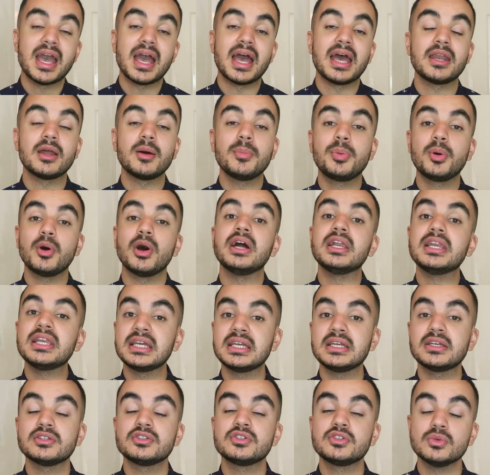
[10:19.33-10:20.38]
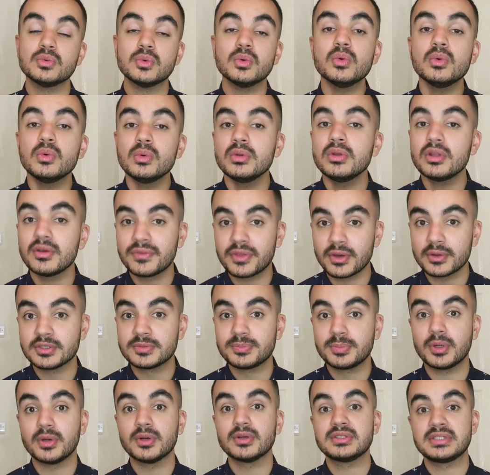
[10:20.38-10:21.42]
And I'll put a link to all of those
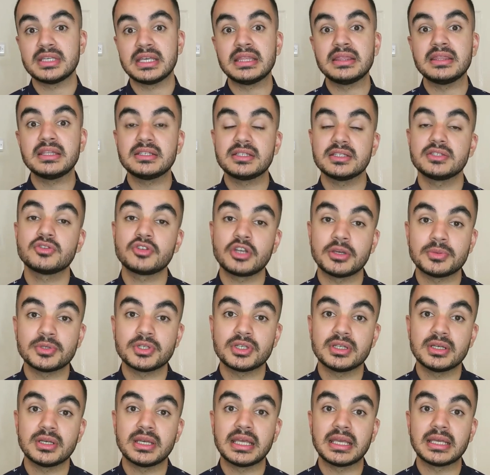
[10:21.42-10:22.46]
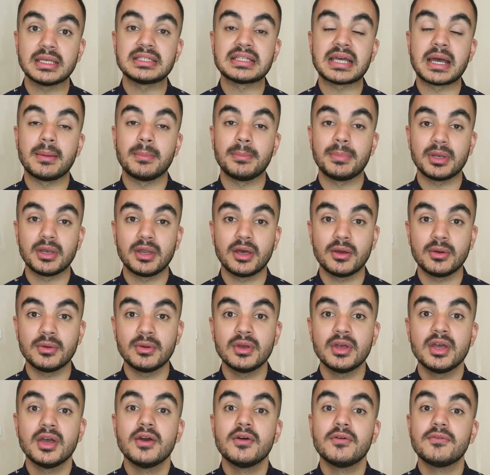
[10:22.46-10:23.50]
blogs in the description link down
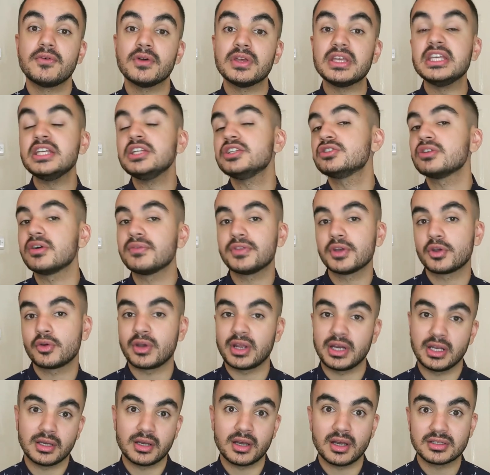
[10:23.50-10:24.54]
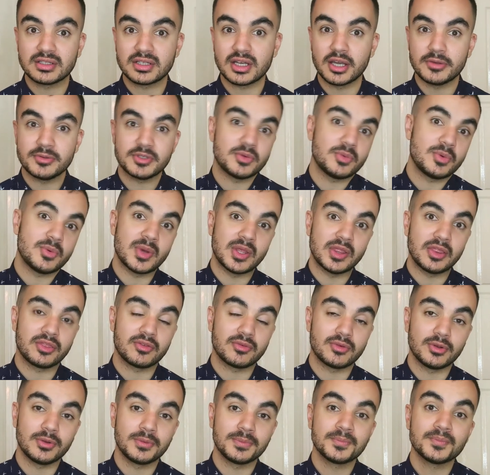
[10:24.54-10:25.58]
below for each of the credit card types we went
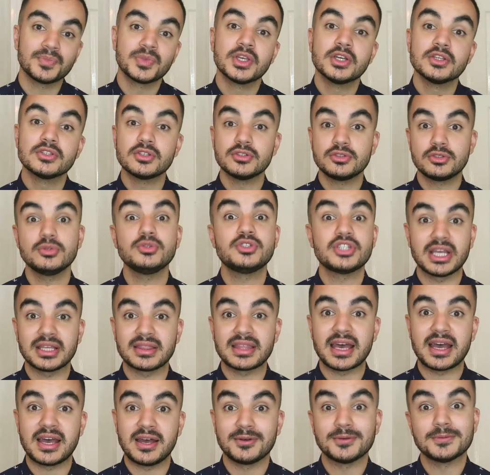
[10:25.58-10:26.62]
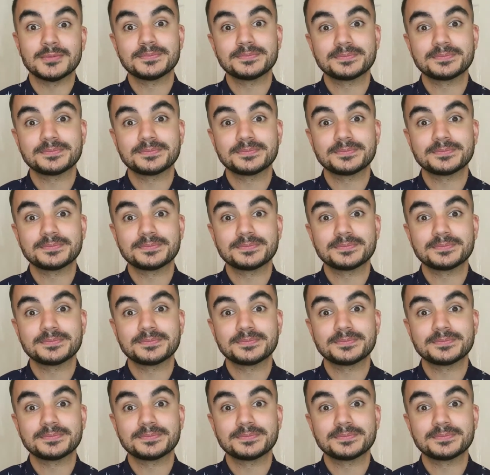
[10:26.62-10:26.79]
through. So do check that out.